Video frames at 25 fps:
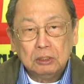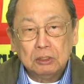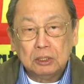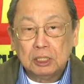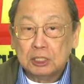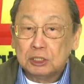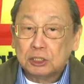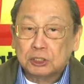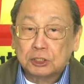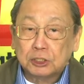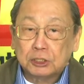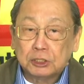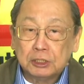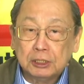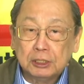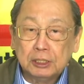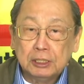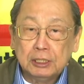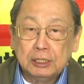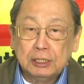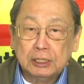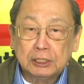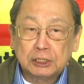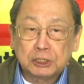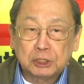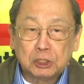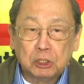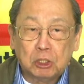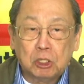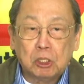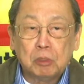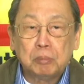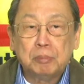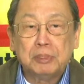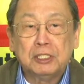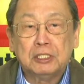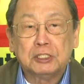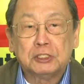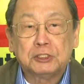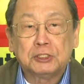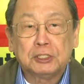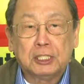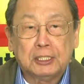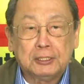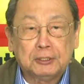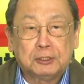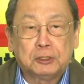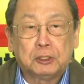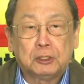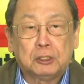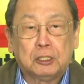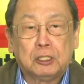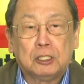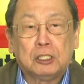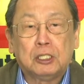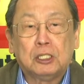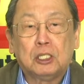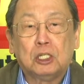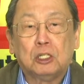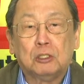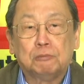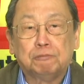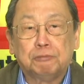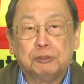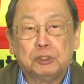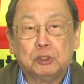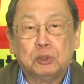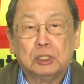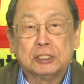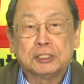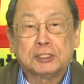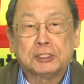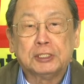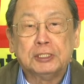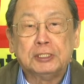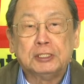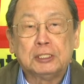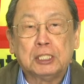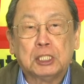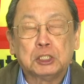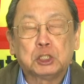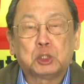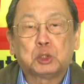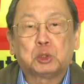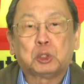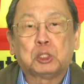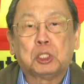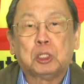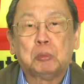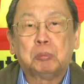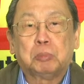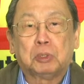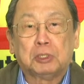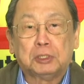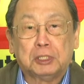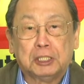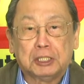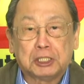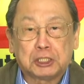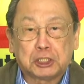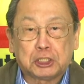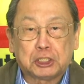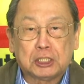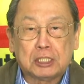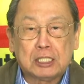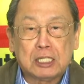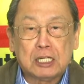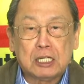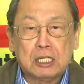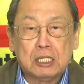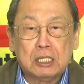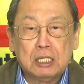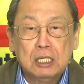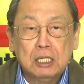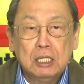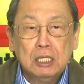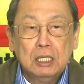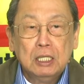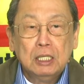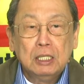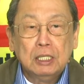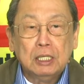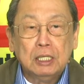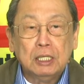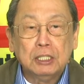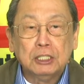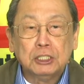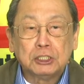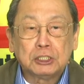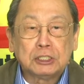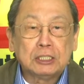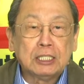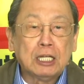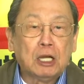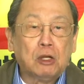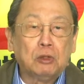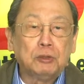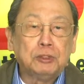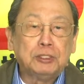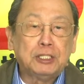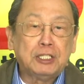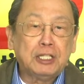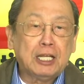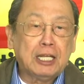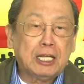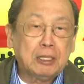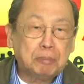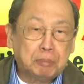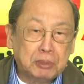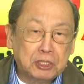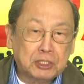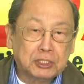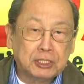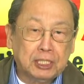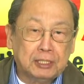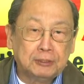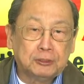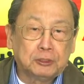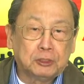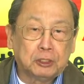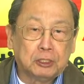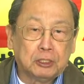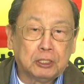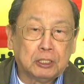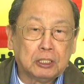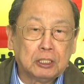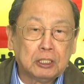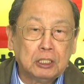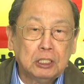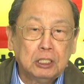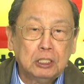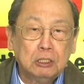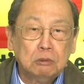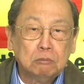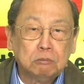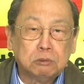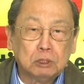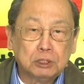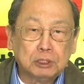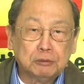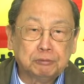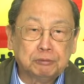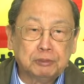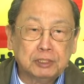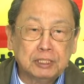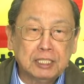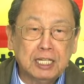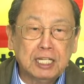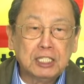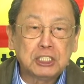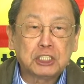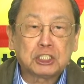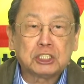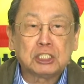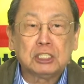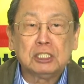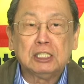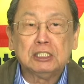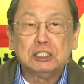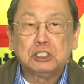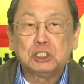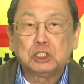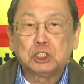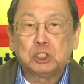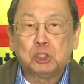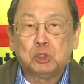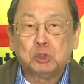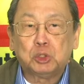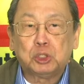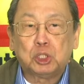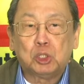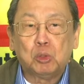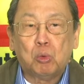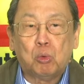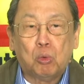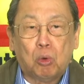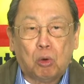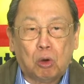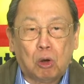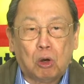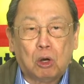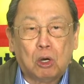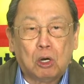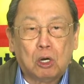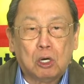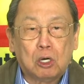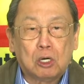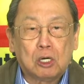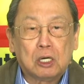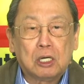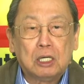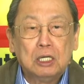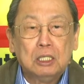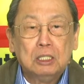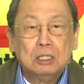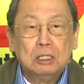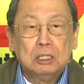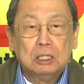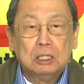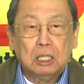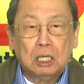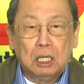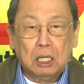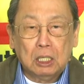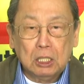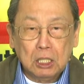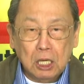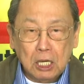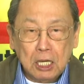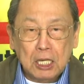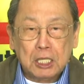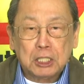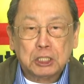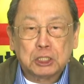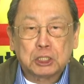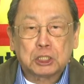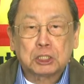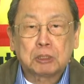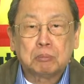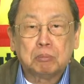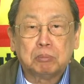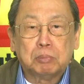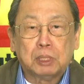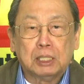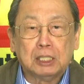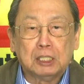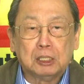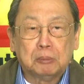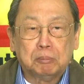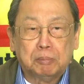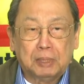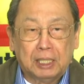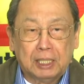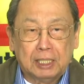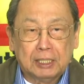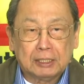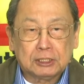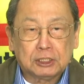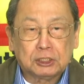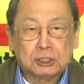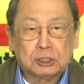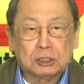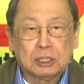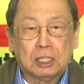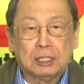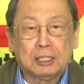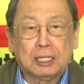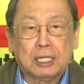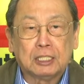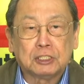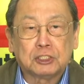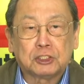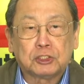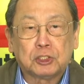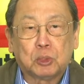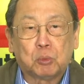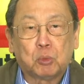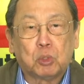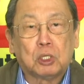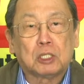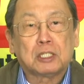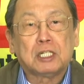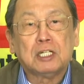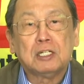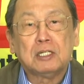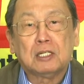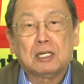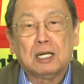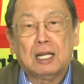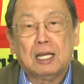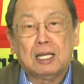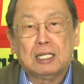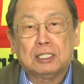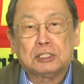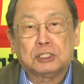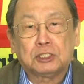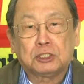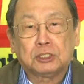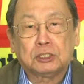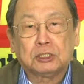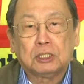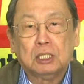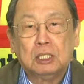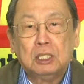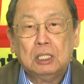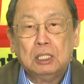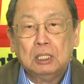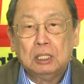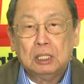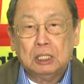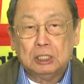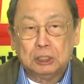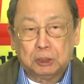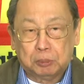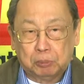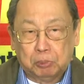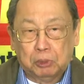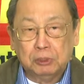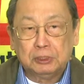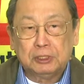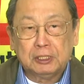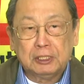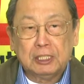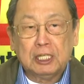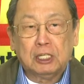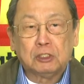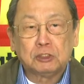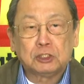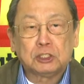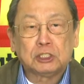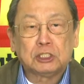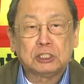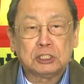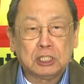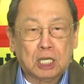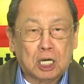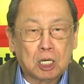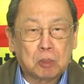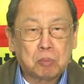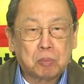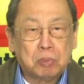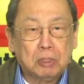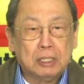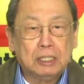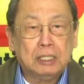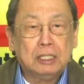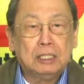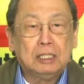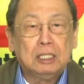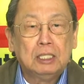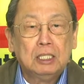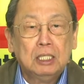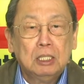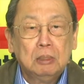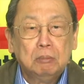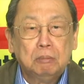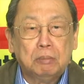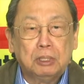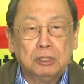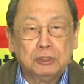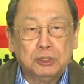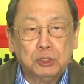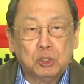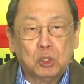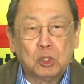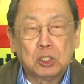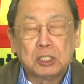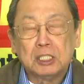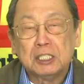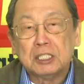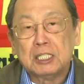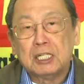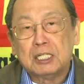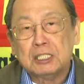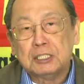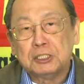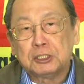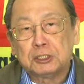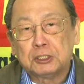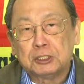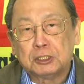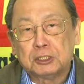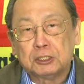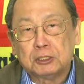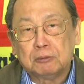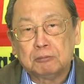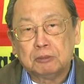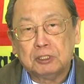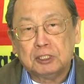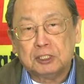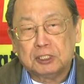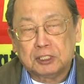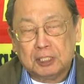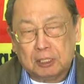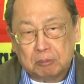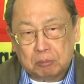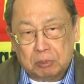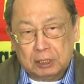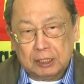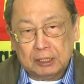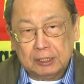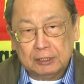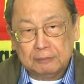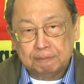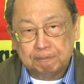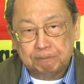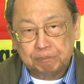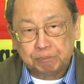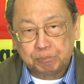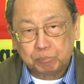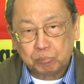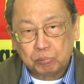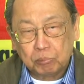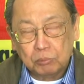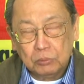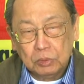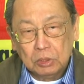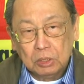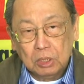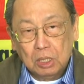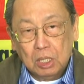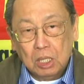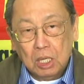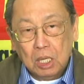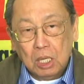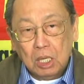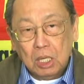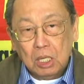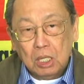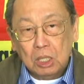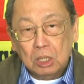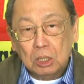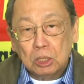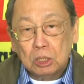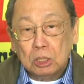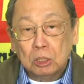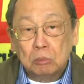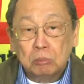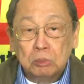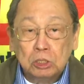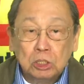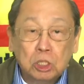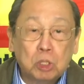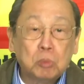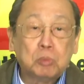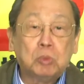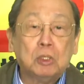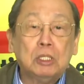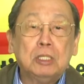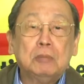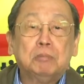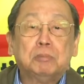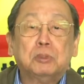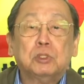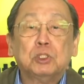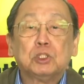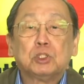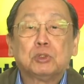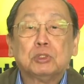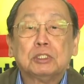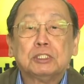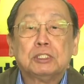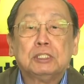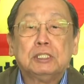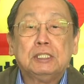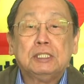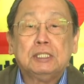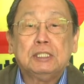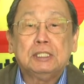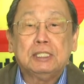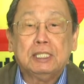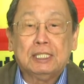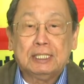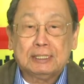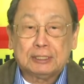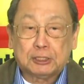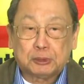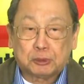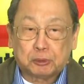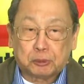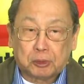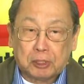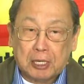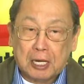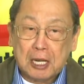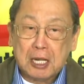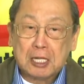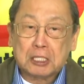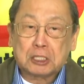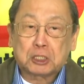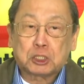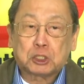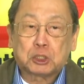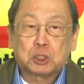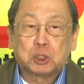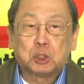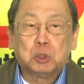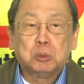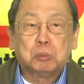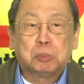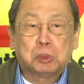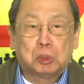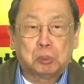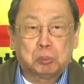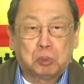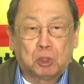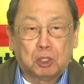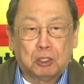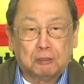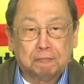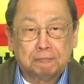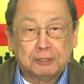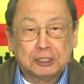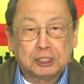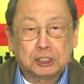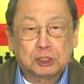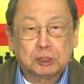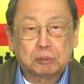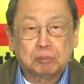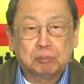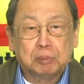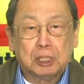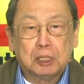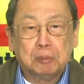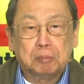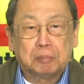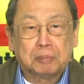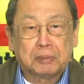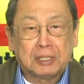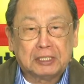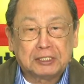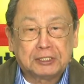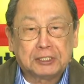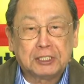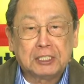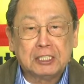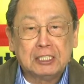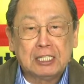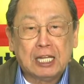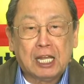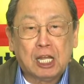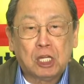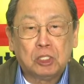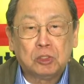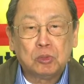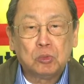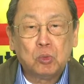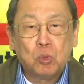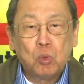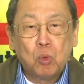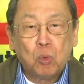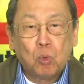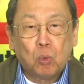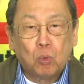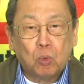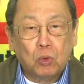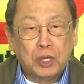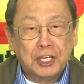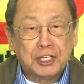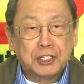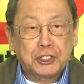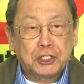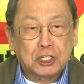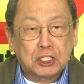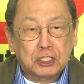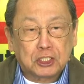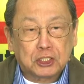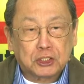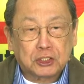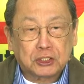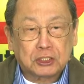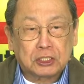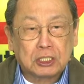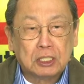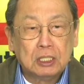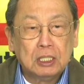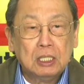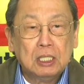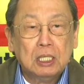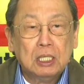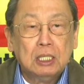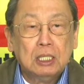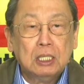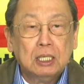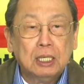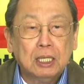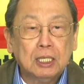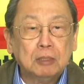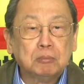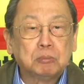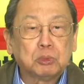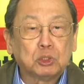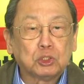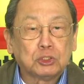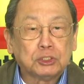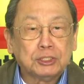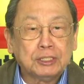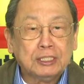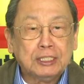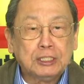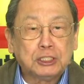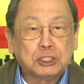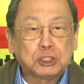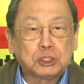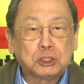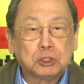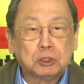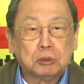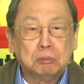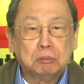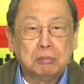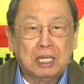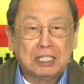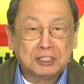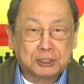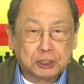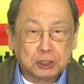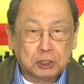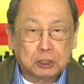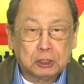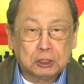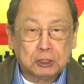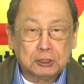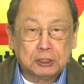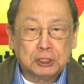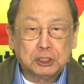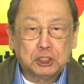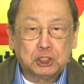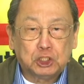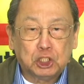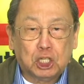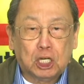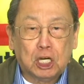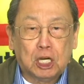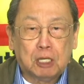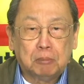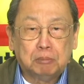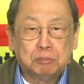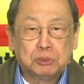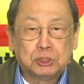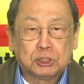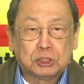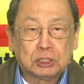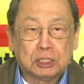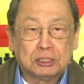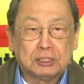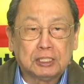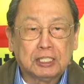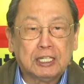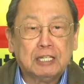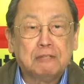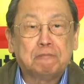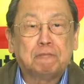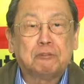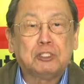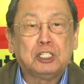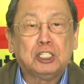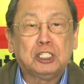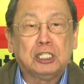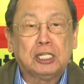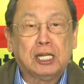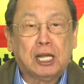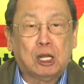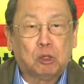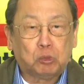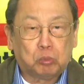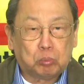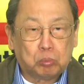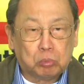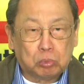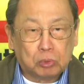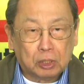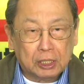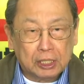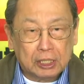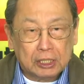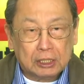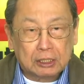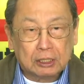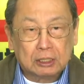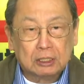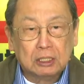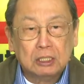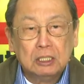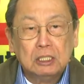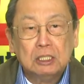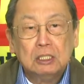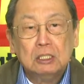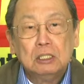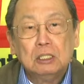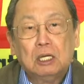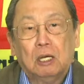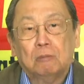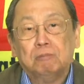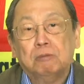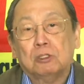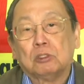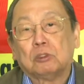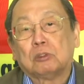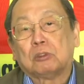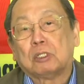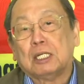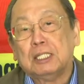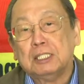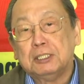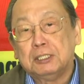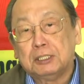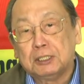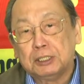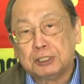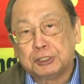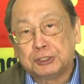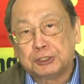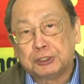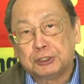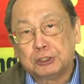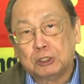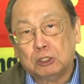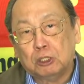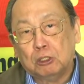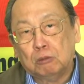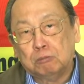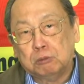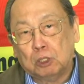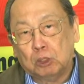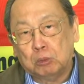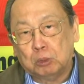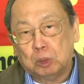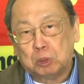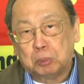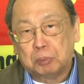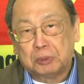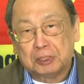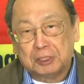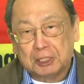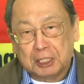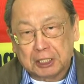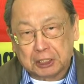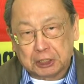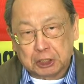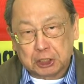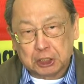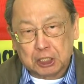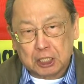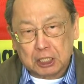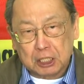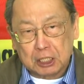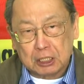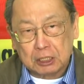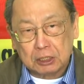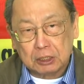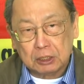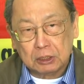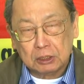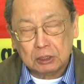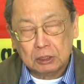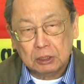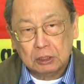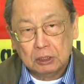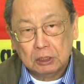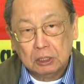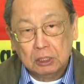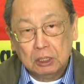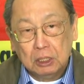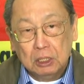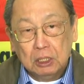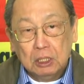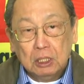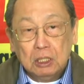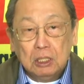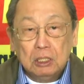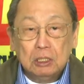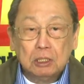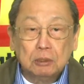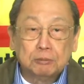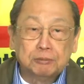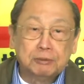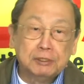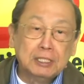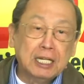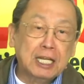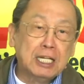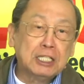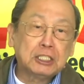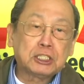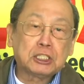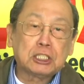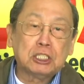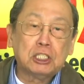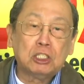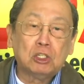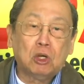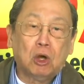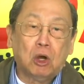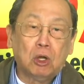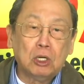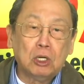This city has long been a center of U.S. industrial production and is now the epicenter for the financial and social war unleashed by the banks against the working class, as pointed out sharply by the organizers of the assembly. The monopoly bourgeoisie extracts super profits by pressing down wages and proceeds to massacre the jobs at every outbreak of the crisis of overproduction. The financial